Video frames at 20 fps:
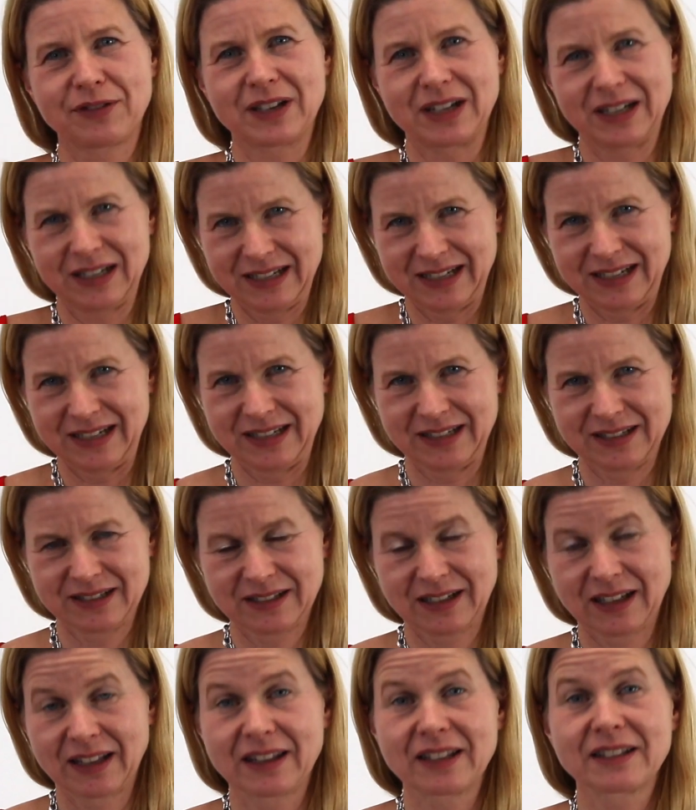cleaned
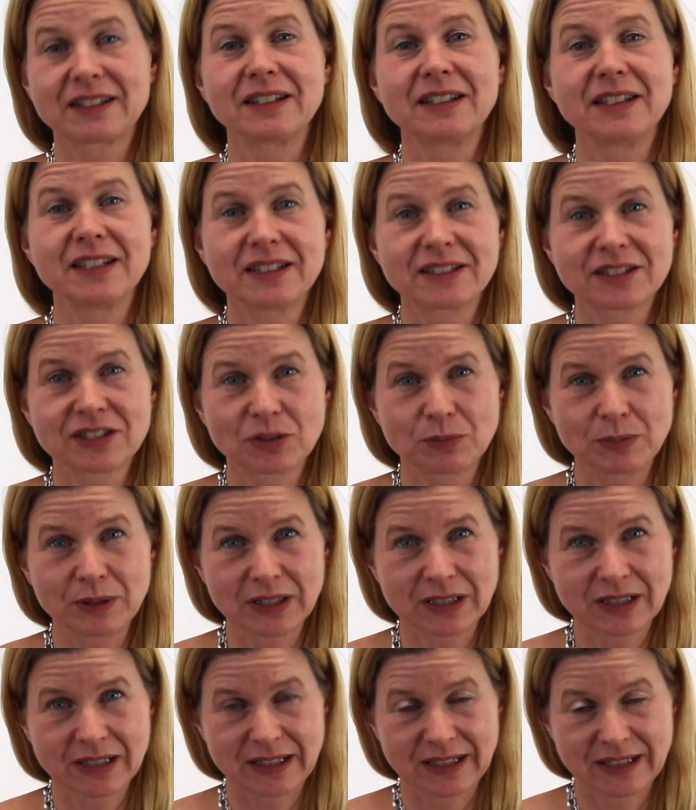and that needs to be
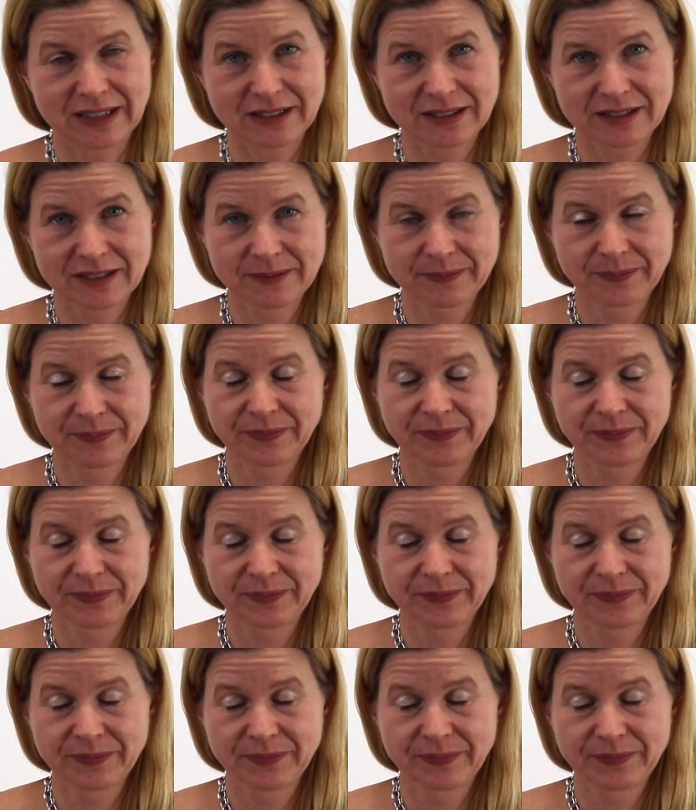cleaned.